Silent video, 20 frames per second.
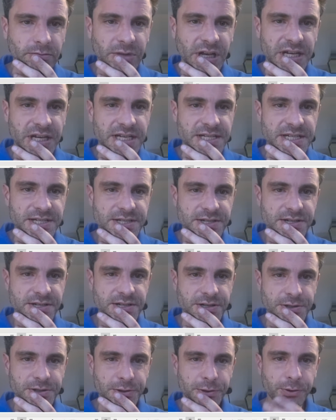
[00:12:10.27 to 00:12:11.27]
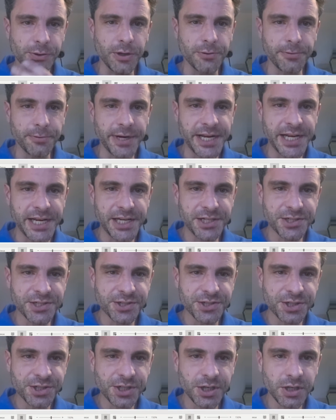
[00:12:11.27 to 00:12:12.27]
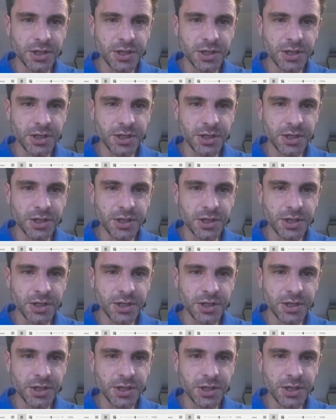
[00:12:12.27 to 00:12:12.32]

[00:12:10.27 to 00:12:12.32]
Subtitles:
is to arrange